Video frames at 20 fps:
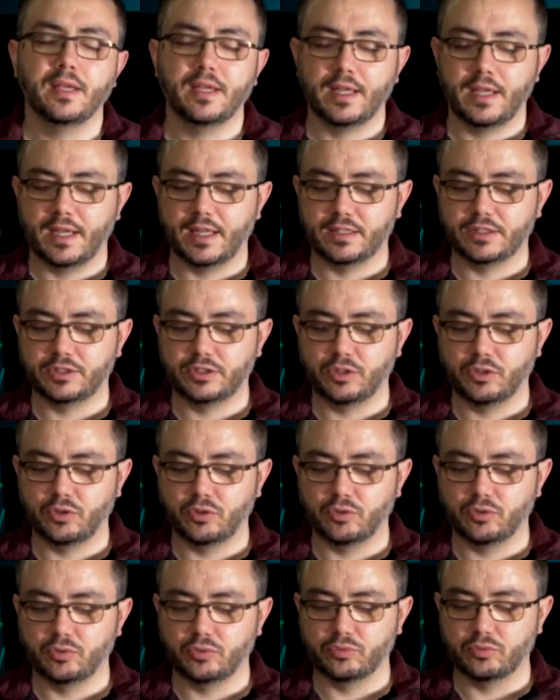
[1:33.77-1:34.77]
And
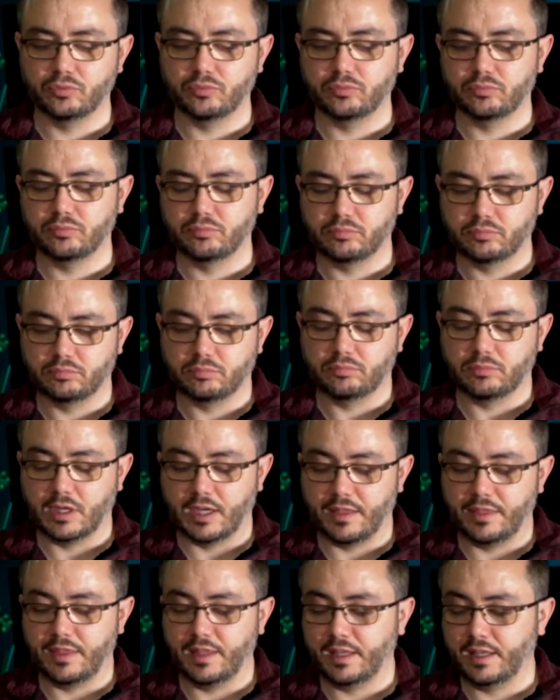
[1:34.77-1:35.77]
so I
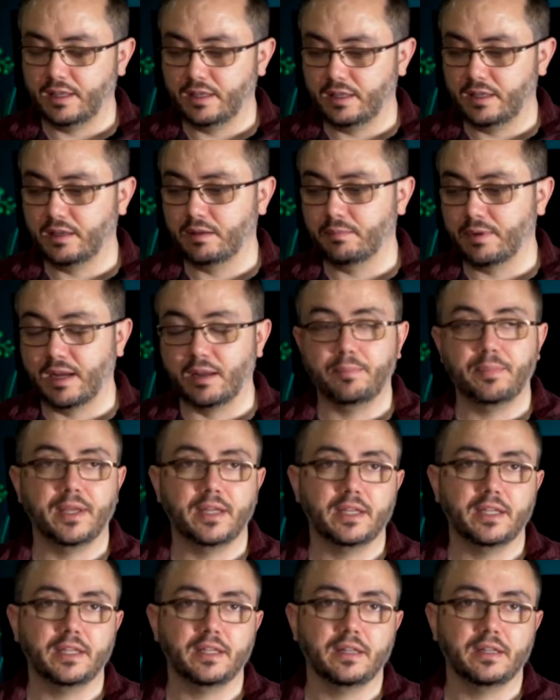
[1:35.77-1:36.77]
think, in my
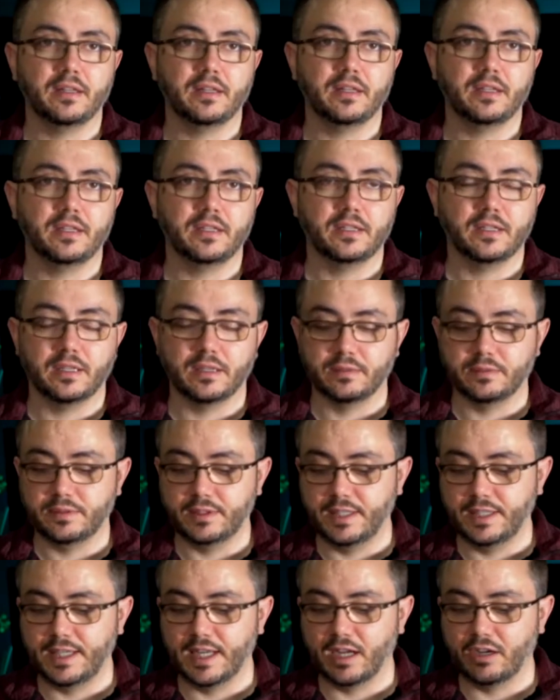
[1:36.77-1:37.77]
opinion, the
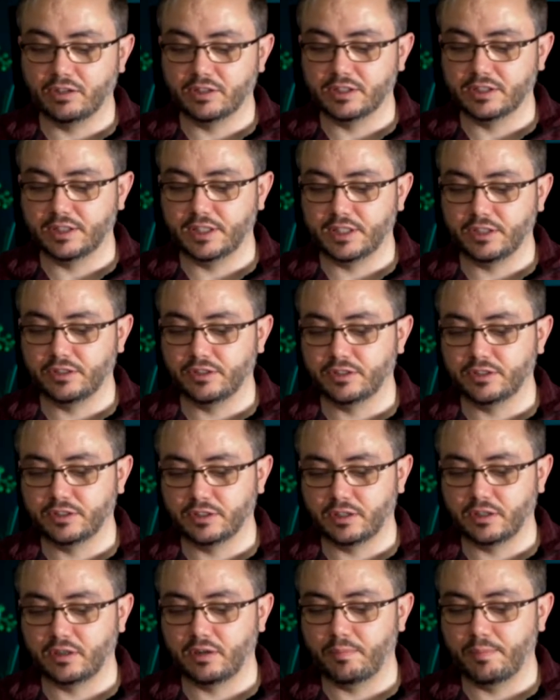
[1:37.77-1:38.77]
decals and stickers
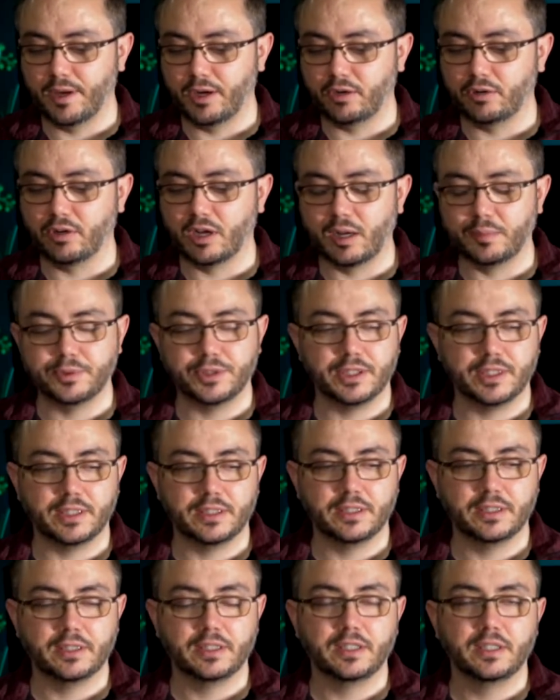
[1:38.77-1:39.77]
are a better option.
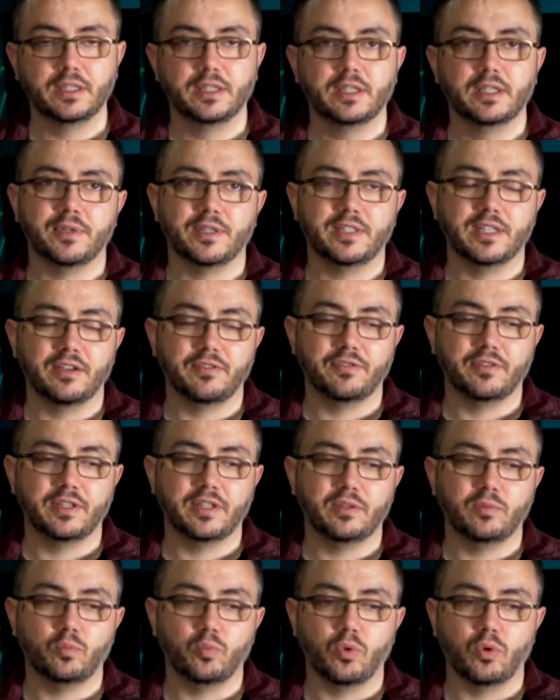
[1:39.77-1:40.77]
They
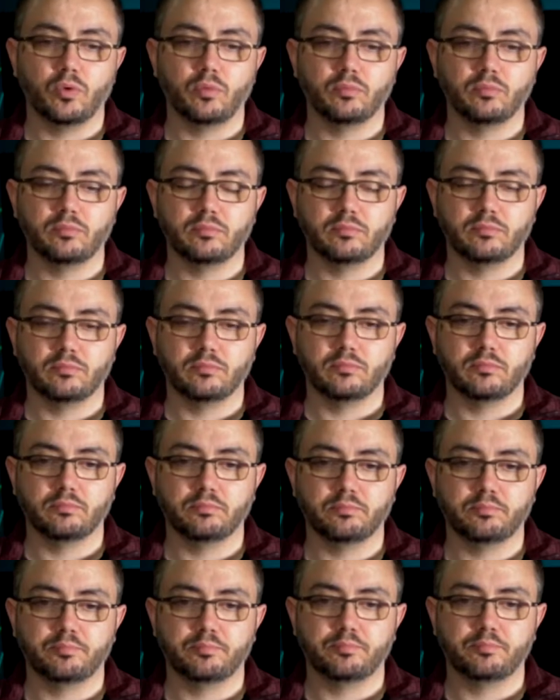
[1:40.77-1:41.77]
definitely won't
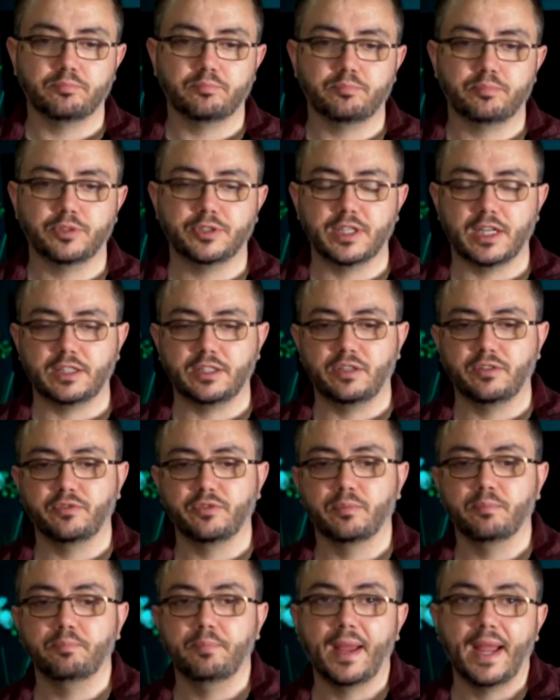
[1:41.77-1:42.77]
protect you
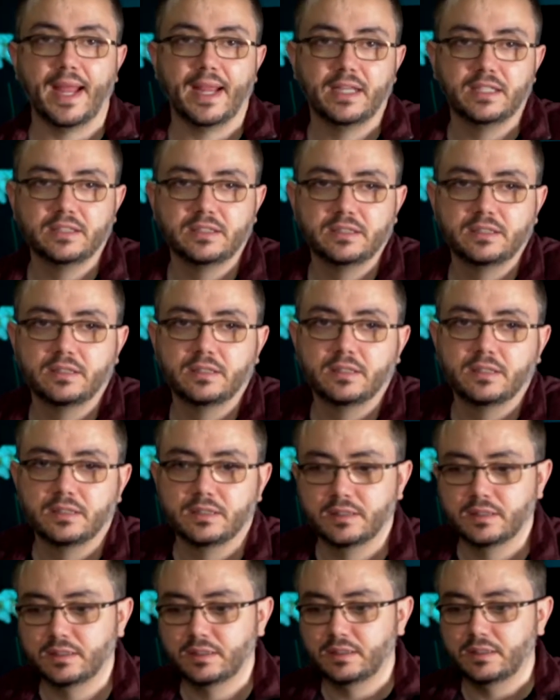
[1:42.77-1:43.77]
from bangs
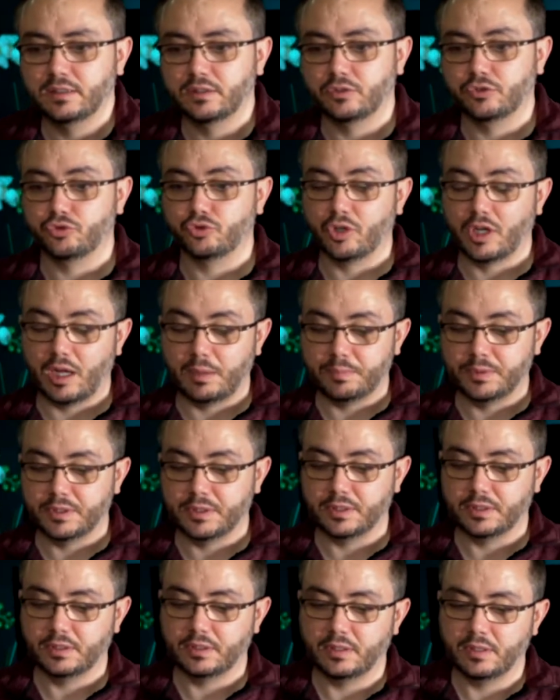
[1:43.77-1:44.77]
or
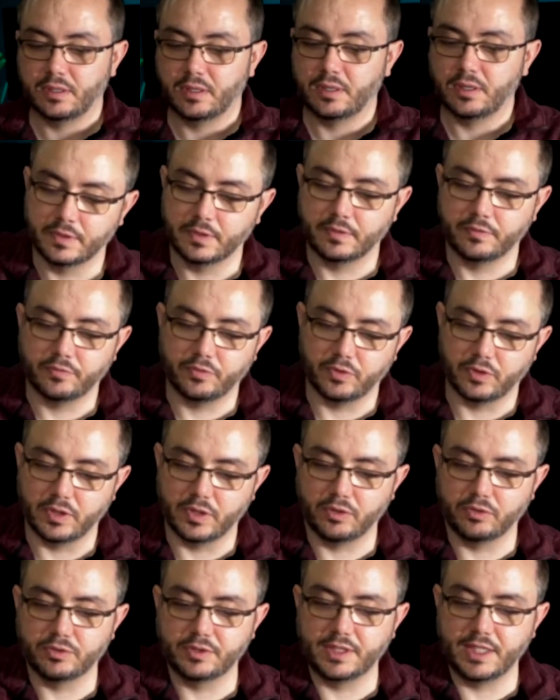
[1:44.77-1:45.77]
drops. For
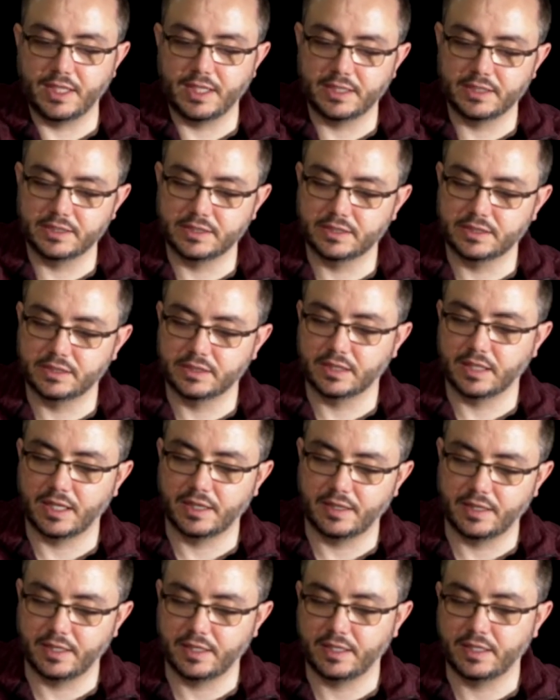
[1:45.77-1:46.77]
little dings, I
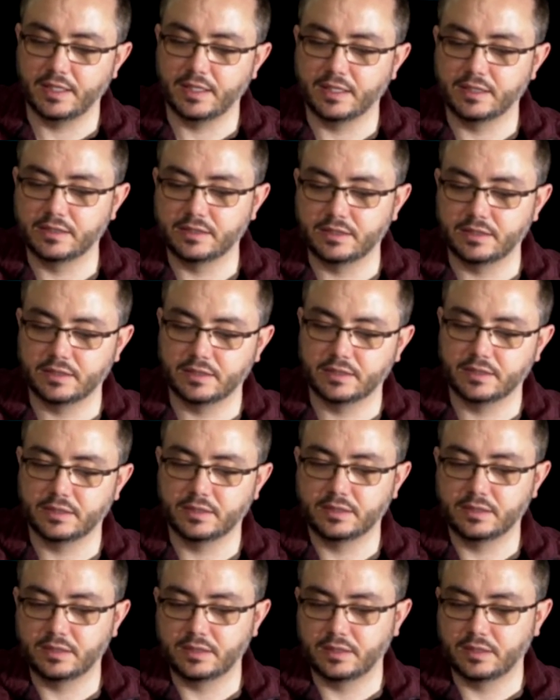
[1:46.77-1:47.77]
think it does
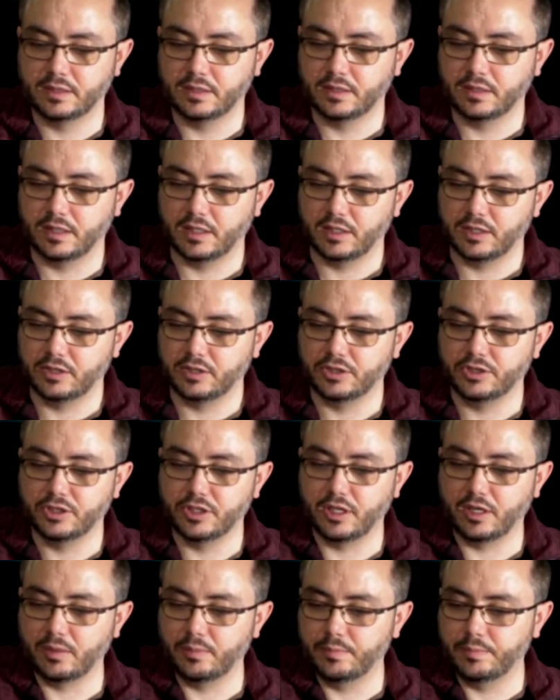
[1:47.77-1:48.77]
a good
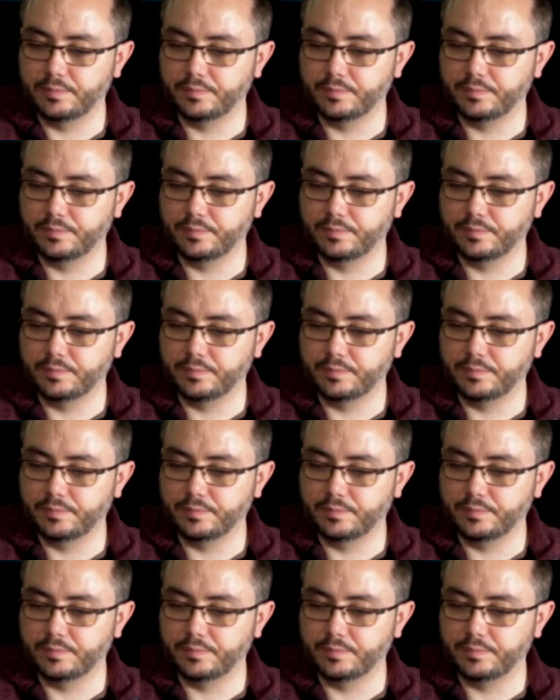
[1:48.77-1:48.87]
job.